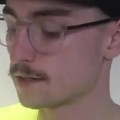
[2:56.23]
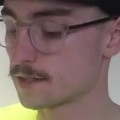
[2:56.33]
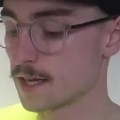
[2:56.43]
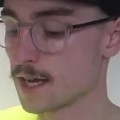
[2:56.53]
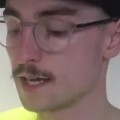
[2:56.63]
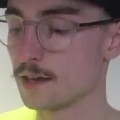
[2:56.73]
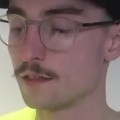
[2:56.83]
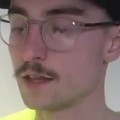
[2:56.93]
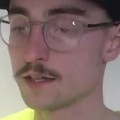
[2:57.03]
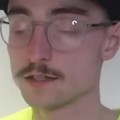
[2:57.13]
say,
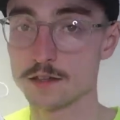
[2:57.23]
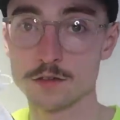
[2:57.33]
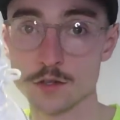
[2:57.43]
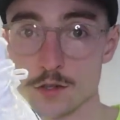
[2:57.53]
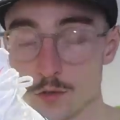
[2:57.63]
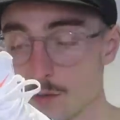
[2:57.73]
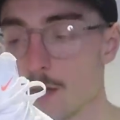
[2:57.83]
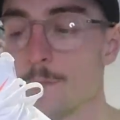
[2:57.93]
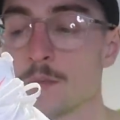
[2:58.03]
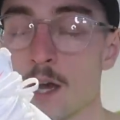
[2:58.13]
this new
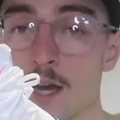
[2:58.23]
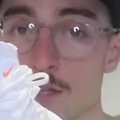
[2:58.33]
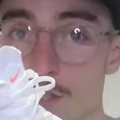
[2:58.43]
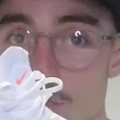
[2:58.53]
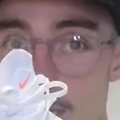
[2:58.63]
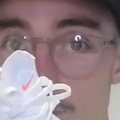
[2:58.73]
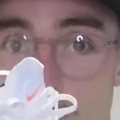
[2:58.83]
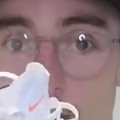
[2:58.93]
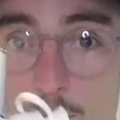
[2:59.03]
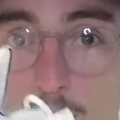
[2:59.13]
uh,
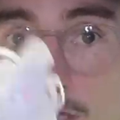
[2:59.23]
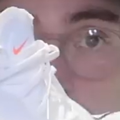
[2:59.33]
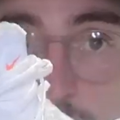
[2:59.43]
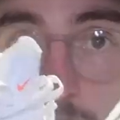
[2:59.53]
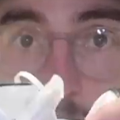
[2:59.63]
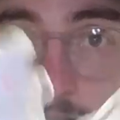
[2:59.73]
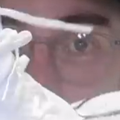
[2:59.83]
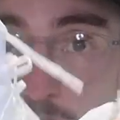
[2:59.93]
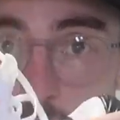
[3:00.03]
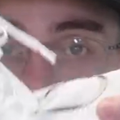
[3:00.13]
Streakfly, which is, as you
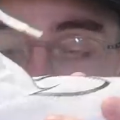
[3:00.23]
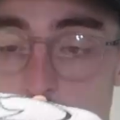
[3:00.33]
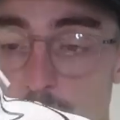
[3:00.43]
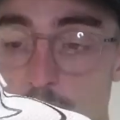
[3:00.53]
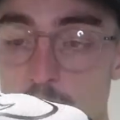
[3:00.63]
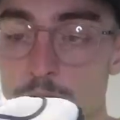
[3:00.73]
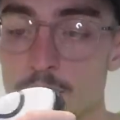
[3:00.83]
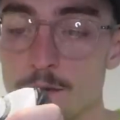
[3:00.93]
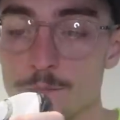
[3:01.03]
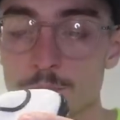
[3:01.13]
can see in, in
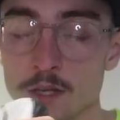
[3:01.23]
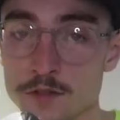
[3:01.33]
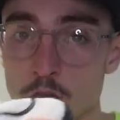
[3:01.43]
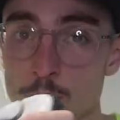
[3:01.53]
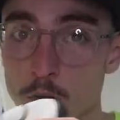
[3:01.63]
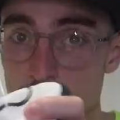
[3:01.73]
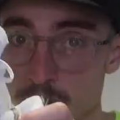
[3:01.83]
the toe box